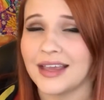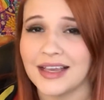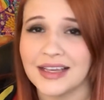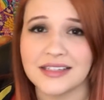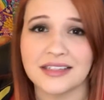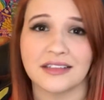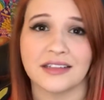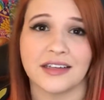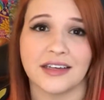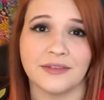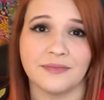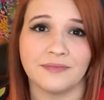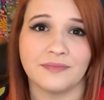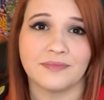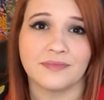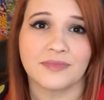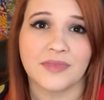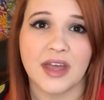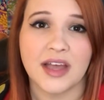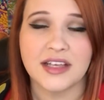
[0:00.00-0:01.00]
easily.
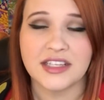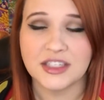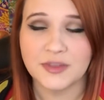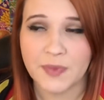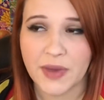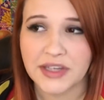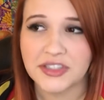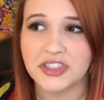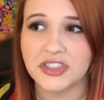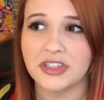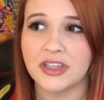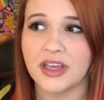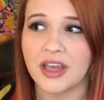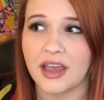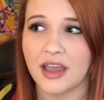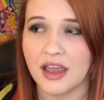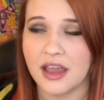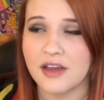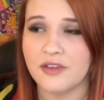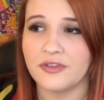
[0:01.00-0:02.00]

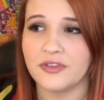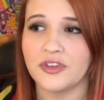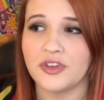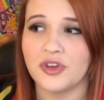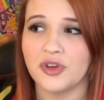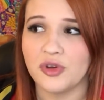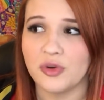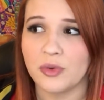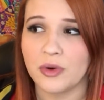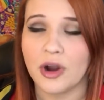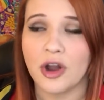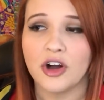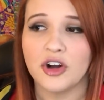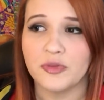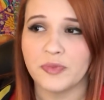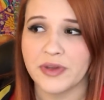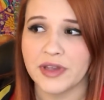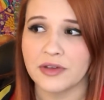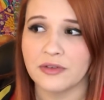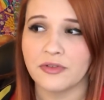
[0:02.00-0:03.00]
Especially if you were
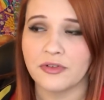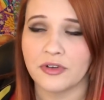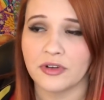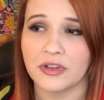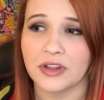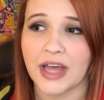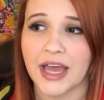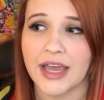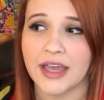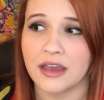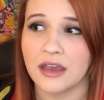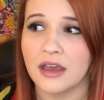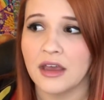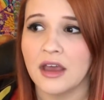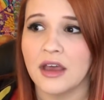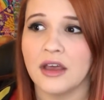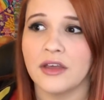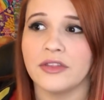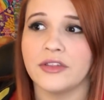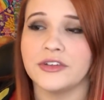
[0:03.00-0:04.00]
hoping for like
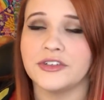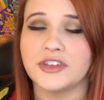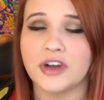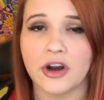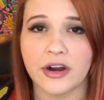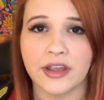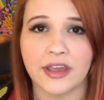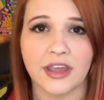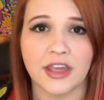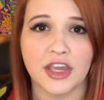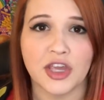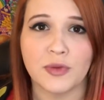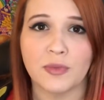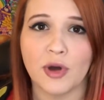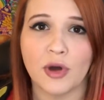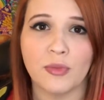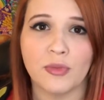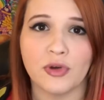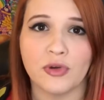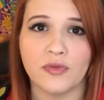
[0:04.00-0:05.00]
the dark
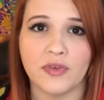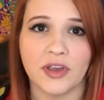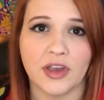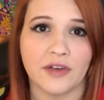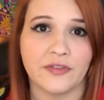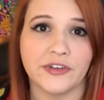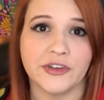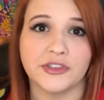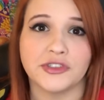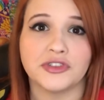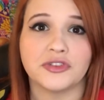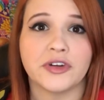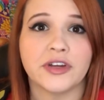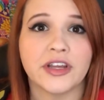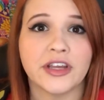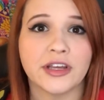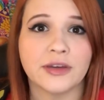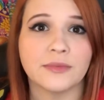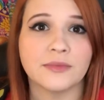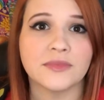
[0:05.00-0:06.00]
emo movie of your
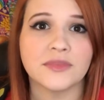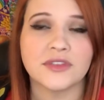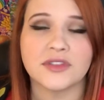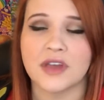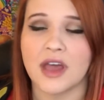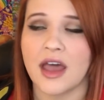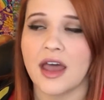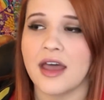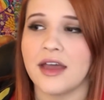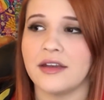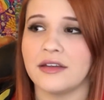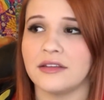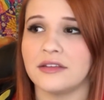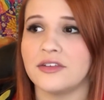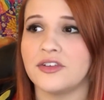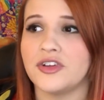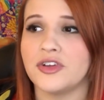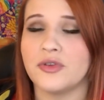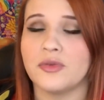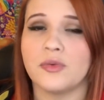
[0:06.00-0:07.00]
dreams
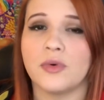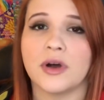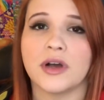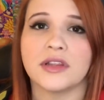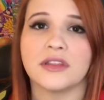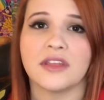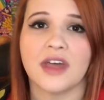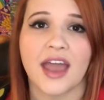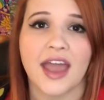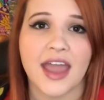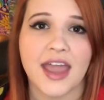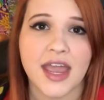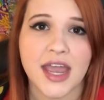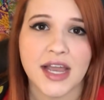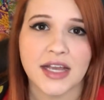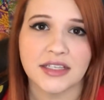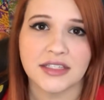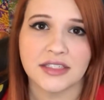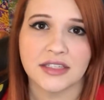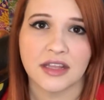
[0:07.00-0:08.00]
and you want the
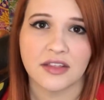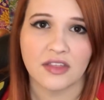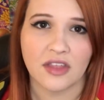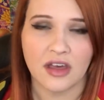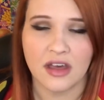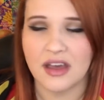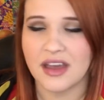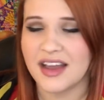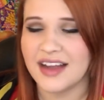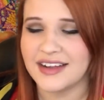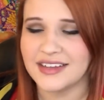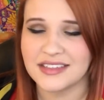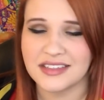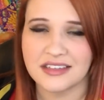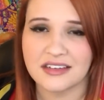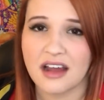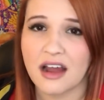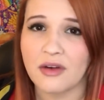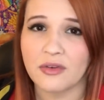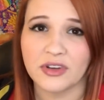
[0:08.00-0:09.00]
angst and
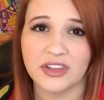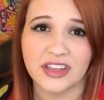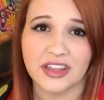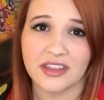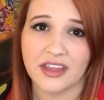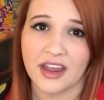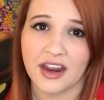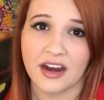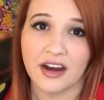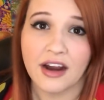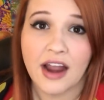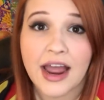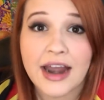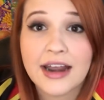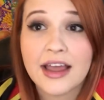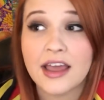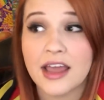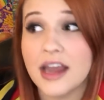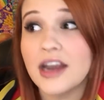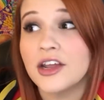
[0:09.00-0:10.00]
it's not really there.
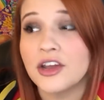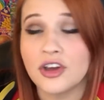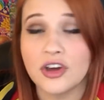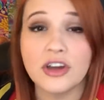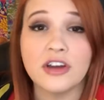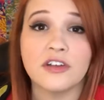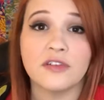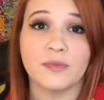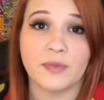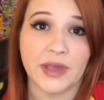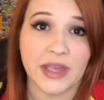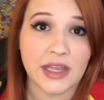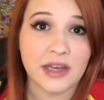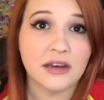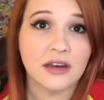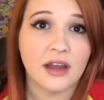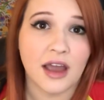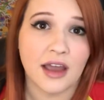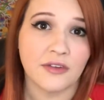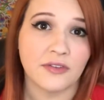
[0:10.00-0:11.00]
And it could have
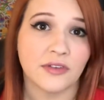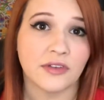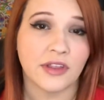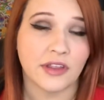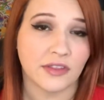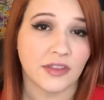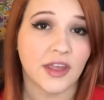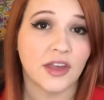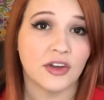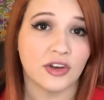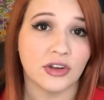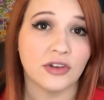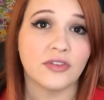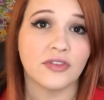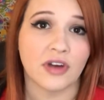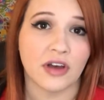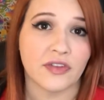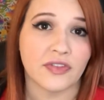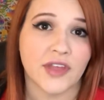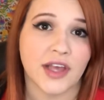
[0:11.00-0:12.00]
been. I feel like they could
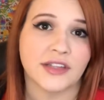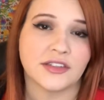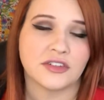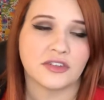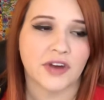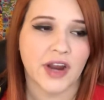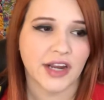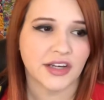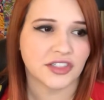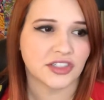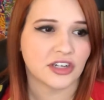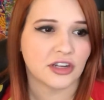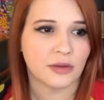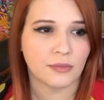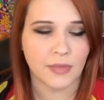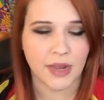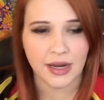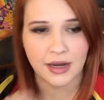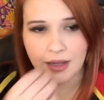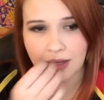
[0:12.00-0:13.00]
have gone that direction
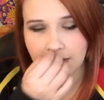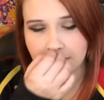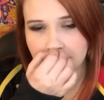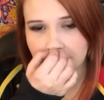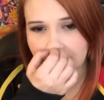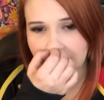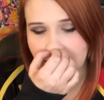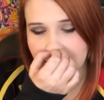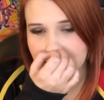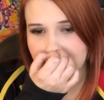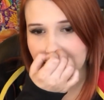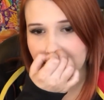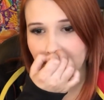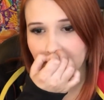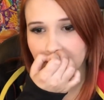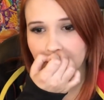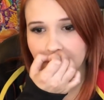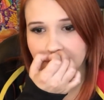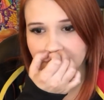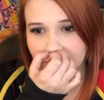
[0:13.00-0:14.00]
and made it into like a
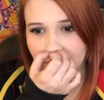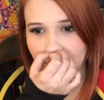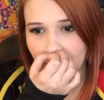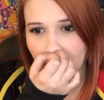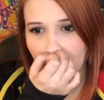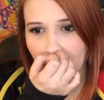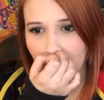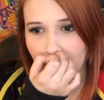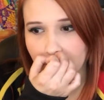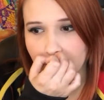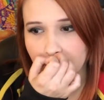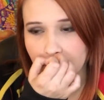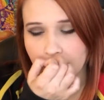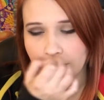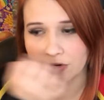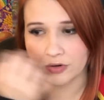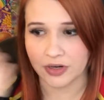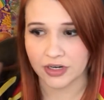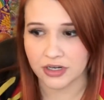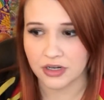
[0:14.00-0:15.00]
psychological
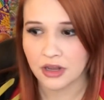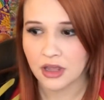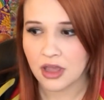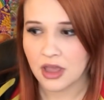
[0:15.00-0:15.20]
horror